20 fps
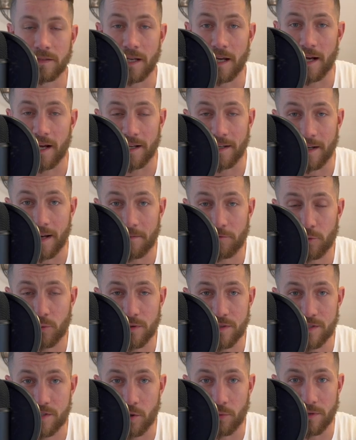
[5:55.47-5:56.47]
Yeah, and
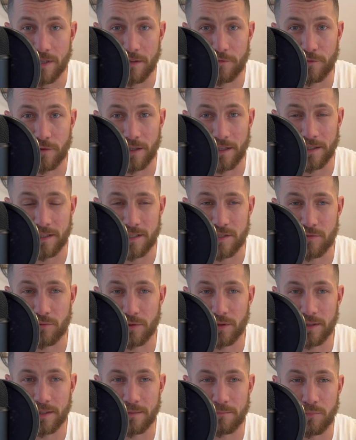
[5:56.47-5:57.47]
everyone's so different, and it's
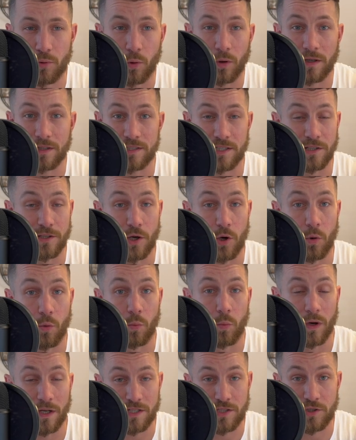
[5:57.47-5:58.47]
really important to know
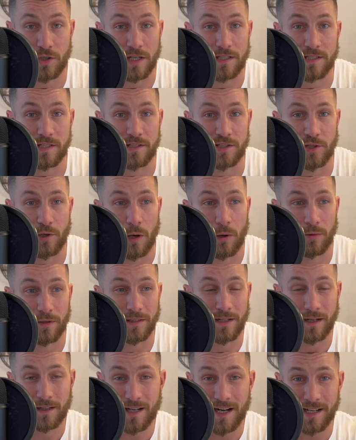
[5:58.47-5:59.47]
what stresses you out
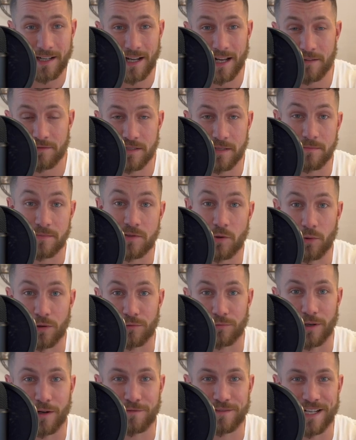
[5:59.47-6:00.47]
and kind of have some sort
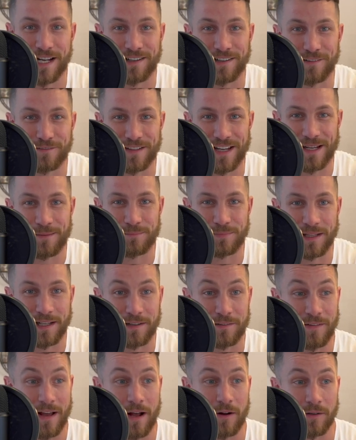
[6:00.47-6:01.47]
of rough tentative game plan
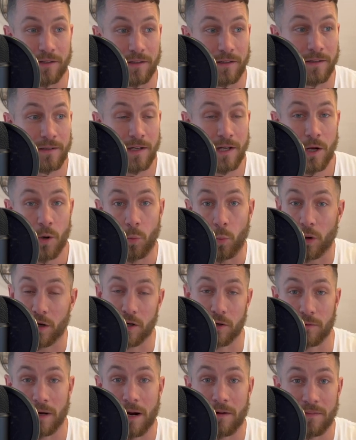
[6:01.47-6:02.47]
of how to
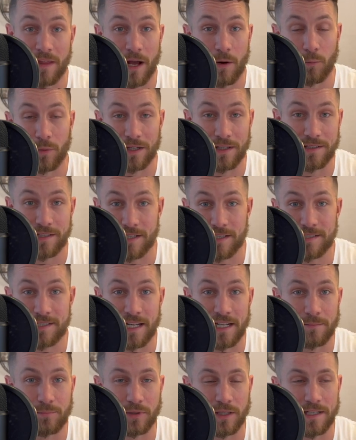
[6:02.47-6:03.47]
work around that when it does
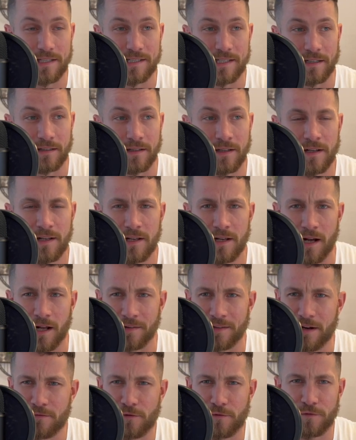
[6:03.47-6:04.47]
take place. And I'll
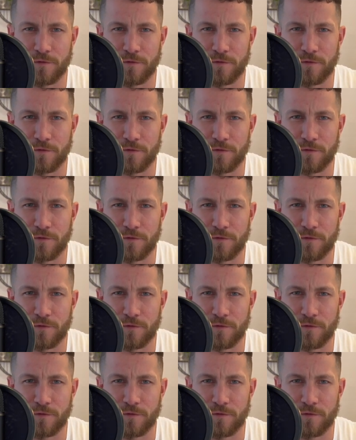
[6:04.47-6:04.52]
never